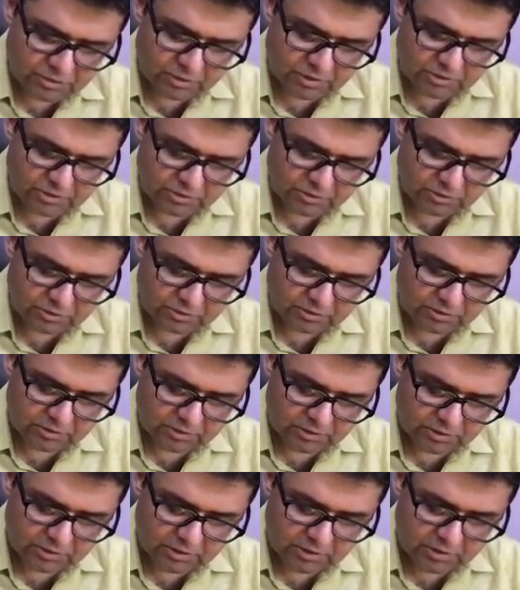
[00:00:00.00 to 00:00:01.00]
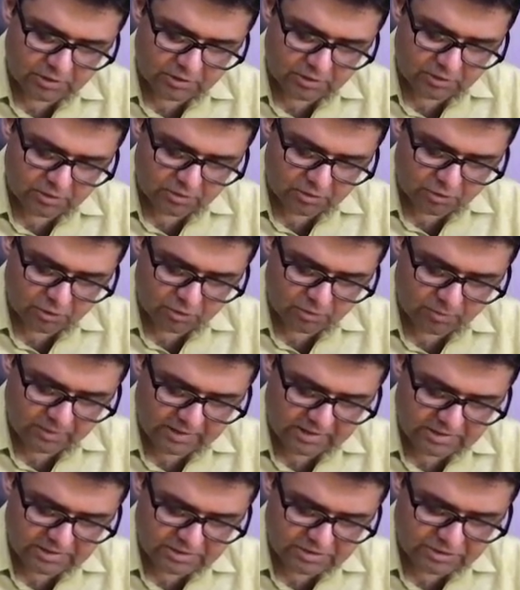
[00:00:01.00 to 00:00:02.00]
also,
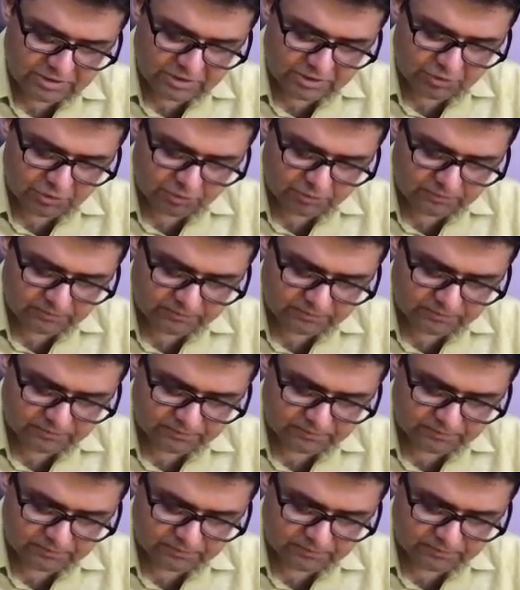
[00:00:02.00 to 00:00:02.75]
chloroplast genome